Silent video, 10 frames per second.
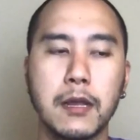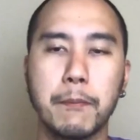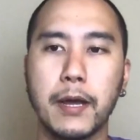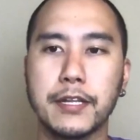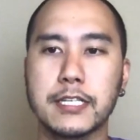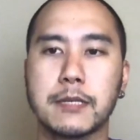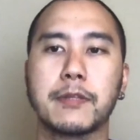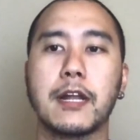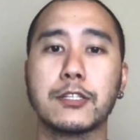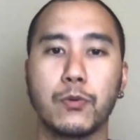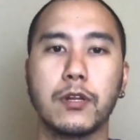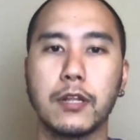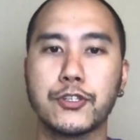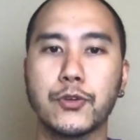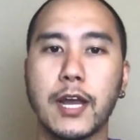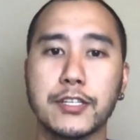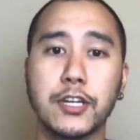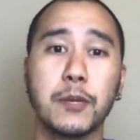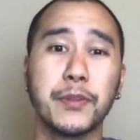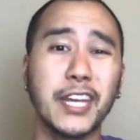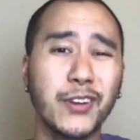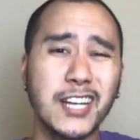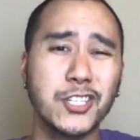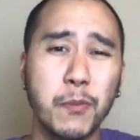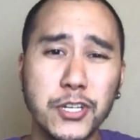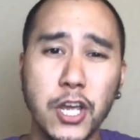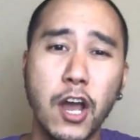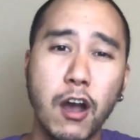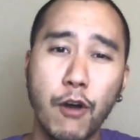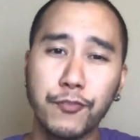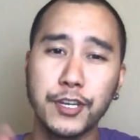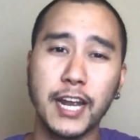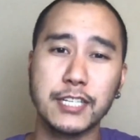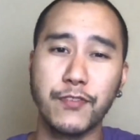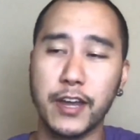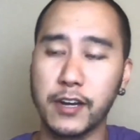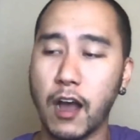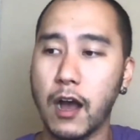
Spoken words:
But that's something I just want to let you guys know. But thank you guys so much. Hopefully you guys found it